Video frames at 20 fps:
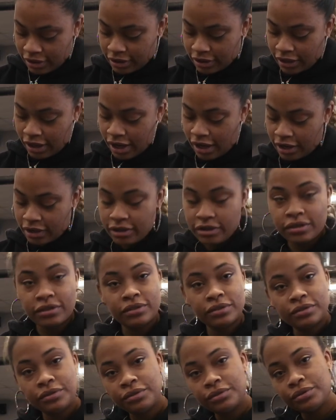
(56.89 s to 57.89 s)
lock
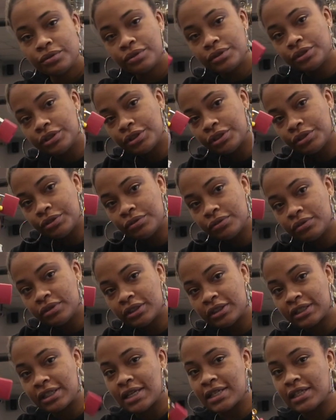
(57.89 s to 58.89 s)
or two,
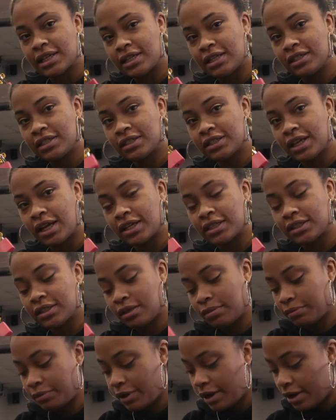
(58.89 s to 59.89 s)
just in case I need to lock
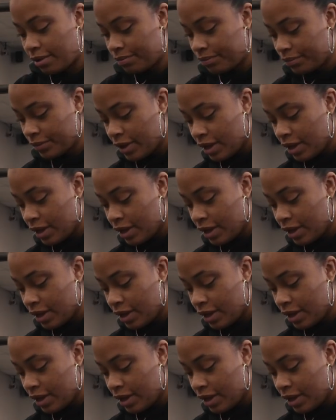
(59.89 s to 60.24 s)
something up.